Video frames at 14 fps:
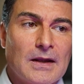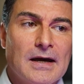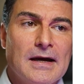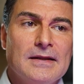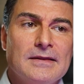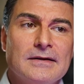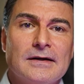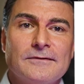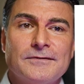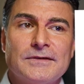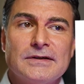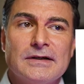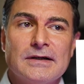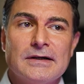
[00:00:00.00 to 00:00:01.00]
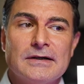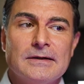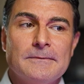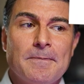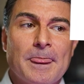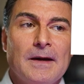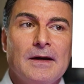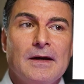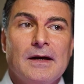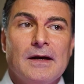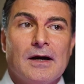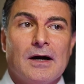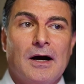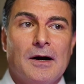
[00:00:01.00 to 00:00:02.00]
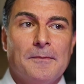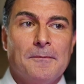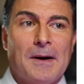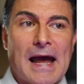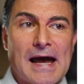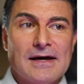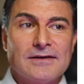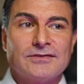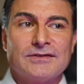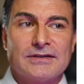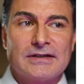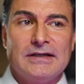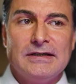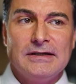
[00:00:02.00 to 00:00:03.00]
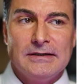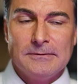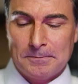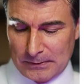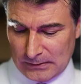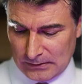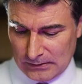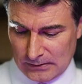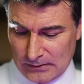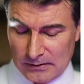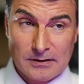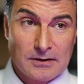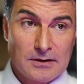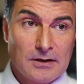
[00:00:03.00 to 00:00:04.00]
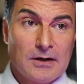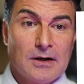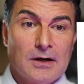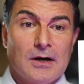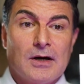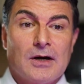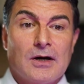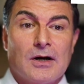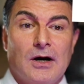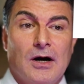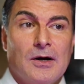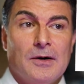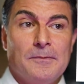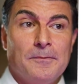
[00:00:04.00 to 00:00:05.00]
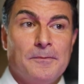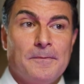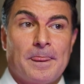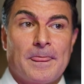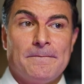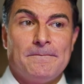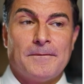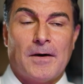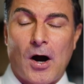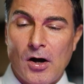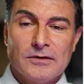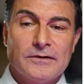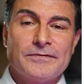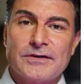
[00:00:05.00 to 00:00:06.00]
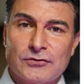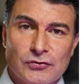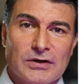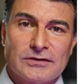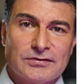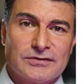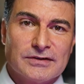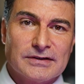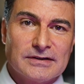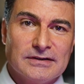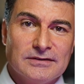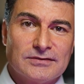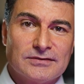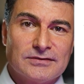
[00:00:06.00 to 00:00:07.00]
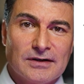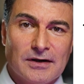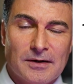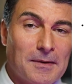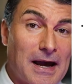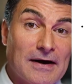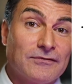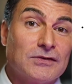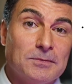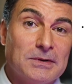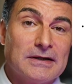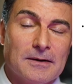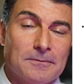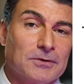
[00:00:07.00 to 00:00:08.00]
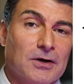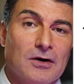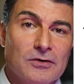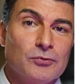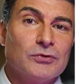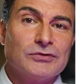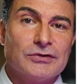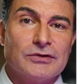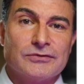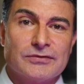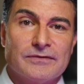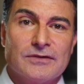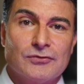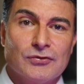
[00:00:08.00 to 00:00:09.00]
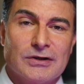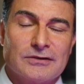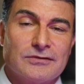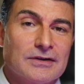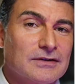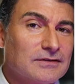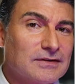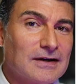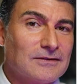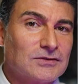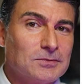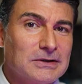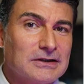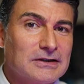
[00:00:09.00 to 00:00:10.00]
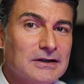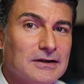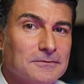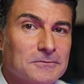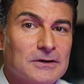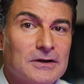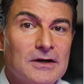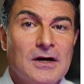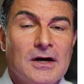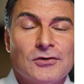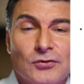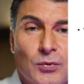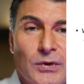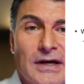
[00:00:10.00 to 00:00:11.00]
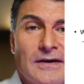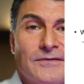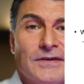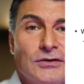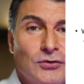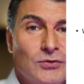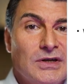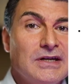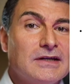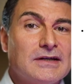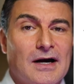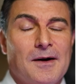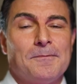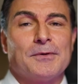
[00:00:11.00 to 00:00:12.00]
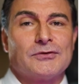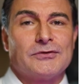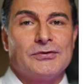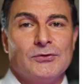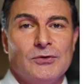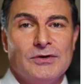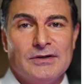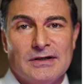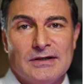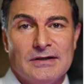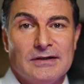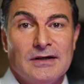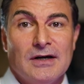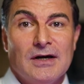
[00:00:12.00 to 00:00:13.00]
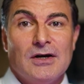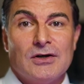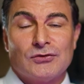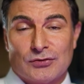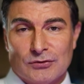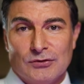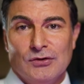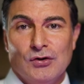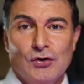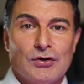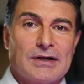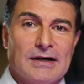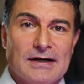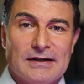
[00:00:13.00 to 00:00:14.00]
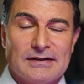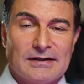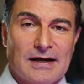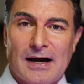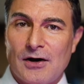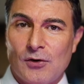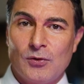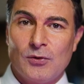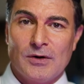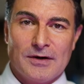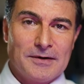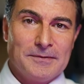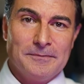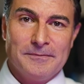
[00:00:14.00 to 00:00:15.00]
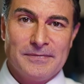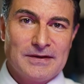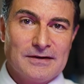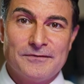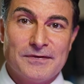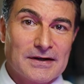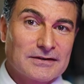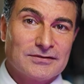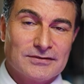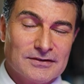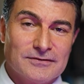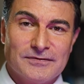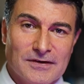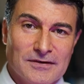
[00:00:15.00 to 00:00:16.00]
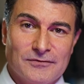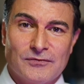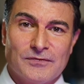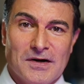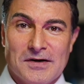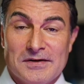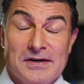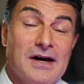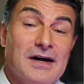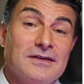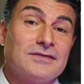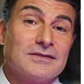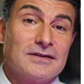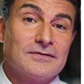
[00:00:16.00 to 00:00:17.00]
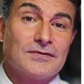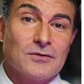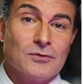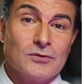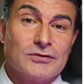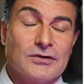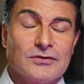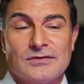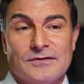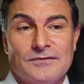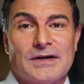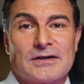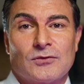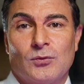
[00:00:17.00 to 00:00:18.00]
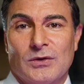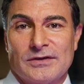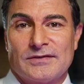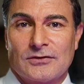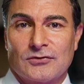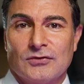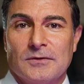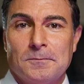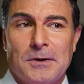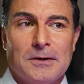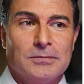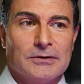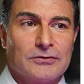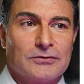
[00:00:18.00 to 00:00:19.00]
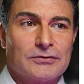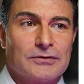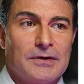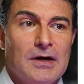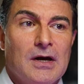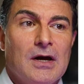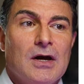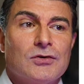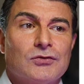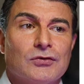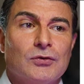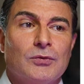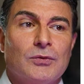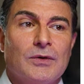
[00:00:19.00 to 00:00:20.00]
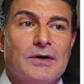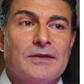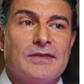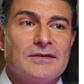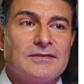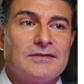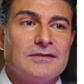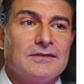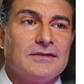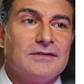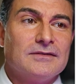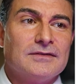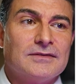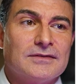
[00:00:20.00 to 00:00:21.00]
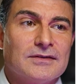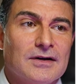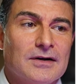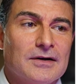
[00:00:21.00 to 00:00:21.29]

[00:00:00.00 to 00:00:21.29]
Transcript: and the FDA has to keep all of the drug studies have to be kept. All the results of the drug studies have to be kept. So we have a unique opportunity to look at how the effects of non-significant results affect what's actually published. So this is,